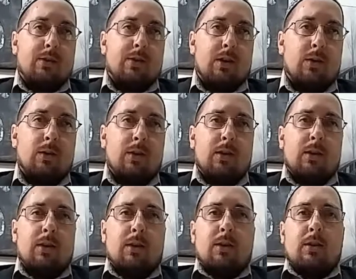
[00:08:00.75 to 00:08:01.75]
So
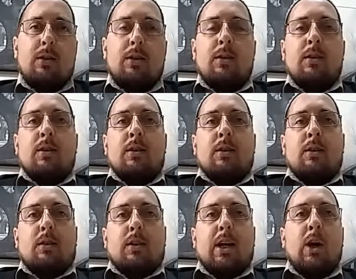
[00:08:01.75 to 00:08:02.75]

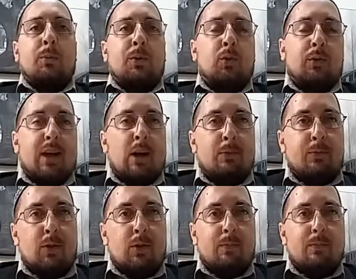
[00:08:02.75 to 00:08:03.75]
I hope this was
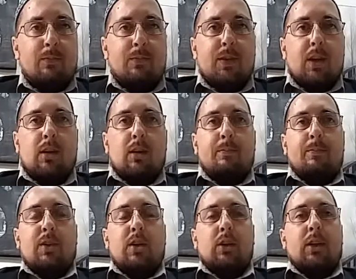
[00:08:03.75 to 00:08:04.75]
helpful.
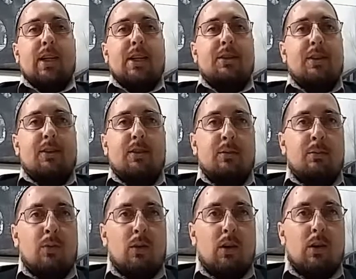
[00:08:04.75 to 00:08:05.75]
You could look into this some
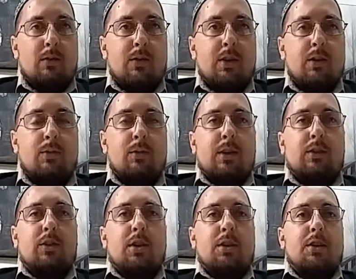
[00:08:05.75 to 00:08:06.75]
more.
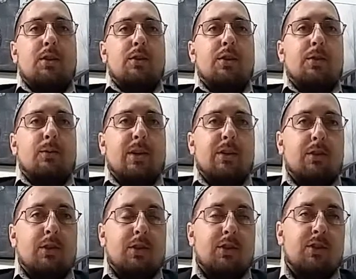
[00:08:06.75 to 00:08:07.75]
It's good to do your
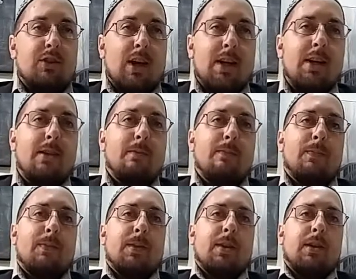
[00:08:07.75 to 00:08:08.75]
research and study.
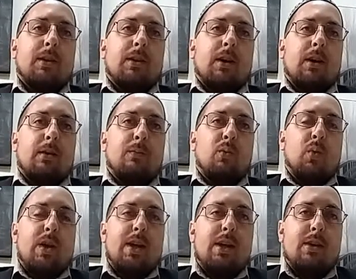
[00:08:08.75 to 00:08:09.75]

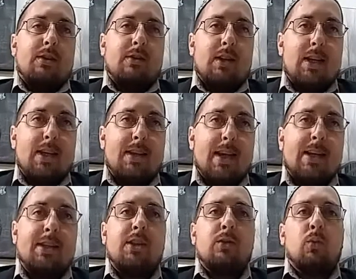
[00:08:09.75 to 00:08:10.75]
We study the
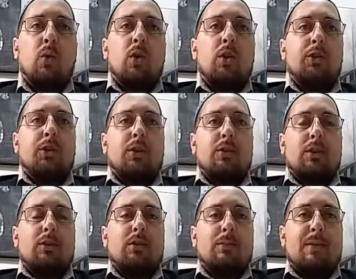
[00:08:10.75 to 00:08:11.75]
ancient world.
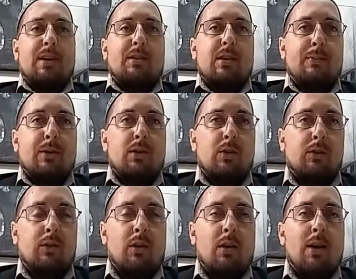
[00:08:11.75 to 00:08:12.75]
That's something typical
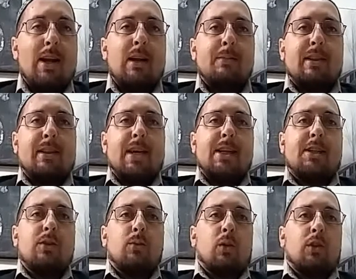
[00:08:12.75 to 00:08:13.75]
of learning about the
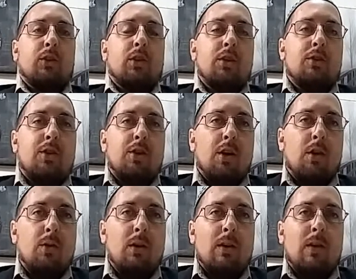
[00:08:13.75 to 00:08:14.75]
ancient world. It's good to
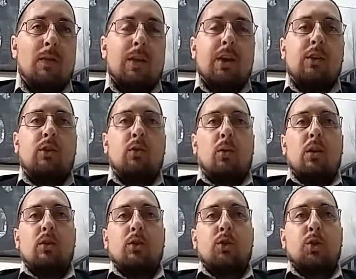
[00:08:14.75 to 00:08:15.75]
know the
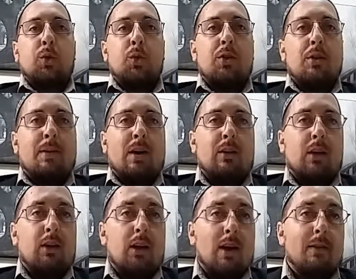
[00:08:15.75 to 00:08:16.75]
historical truth about
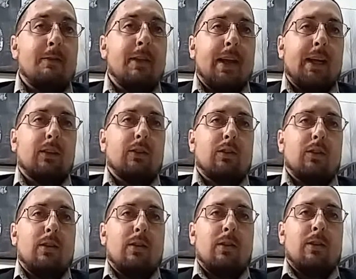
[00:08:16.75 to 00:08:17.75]
a lot of things.
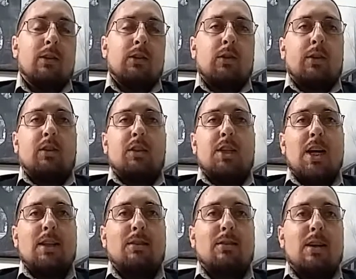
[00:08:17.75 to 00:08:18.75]
So I
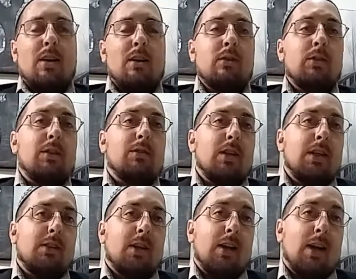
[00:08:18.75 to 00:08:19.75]
suggest that not only
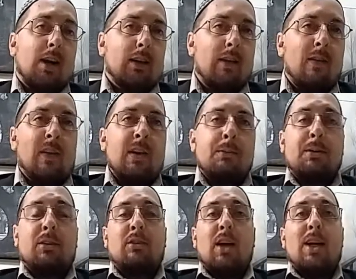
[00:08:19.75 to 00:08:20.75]
study Tanakh,
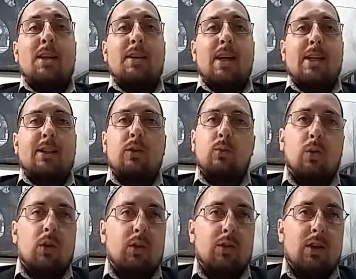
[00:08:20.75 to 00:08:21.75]
but study the ancient
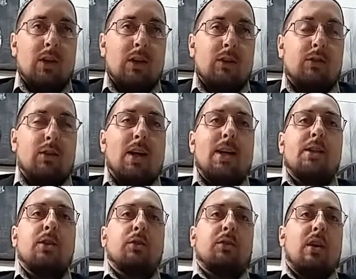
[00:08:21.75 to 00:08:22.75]
world. Study
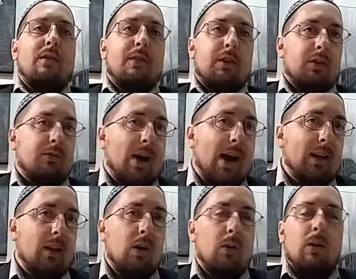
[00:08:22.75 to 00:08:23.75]
Josephus,
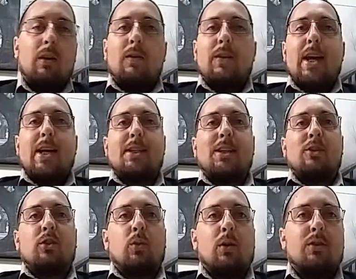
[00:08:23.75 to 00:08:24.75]
Philo, the
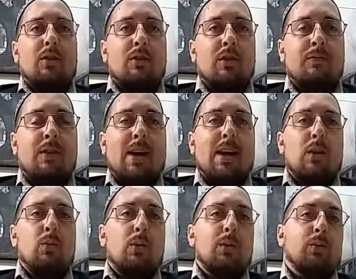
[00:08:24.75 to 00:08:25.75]
ancient sources, to find
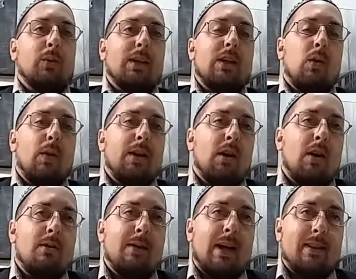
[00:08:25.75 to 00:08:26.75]
out what was really going
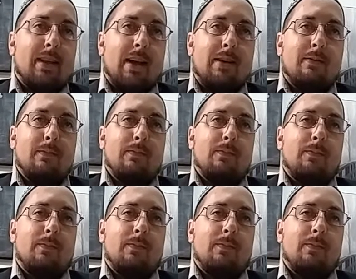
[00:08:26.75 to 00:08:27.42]
on back then.